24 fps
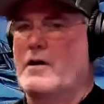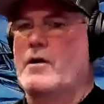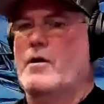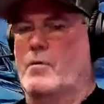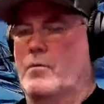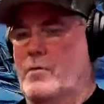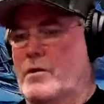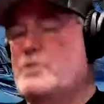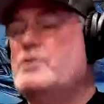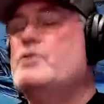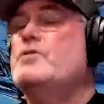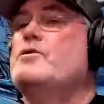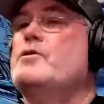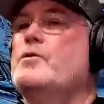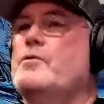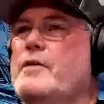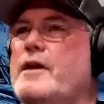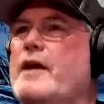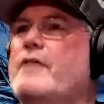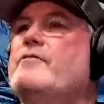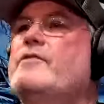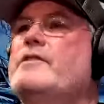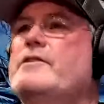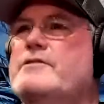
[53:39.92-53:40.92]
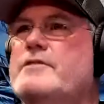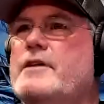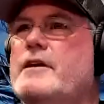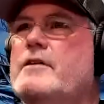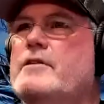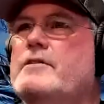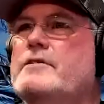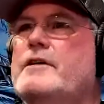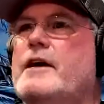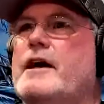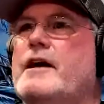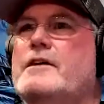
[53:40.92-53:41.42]
When you do it every
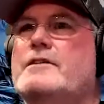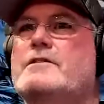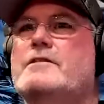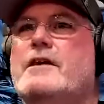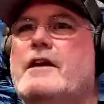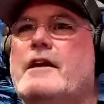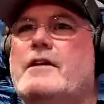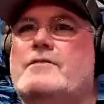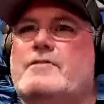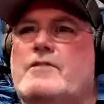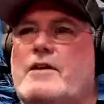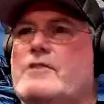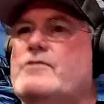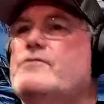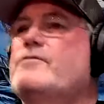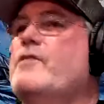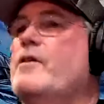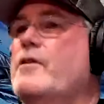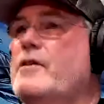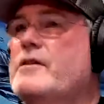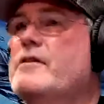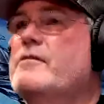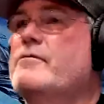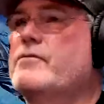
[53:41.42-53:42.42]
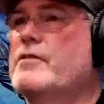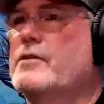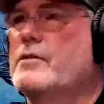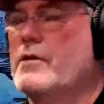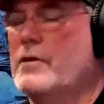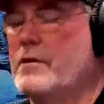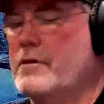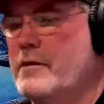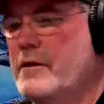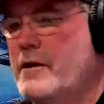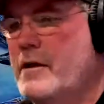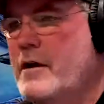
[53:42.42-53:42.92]
single day, it's very
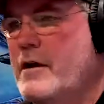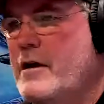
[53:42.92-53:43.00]
difficult.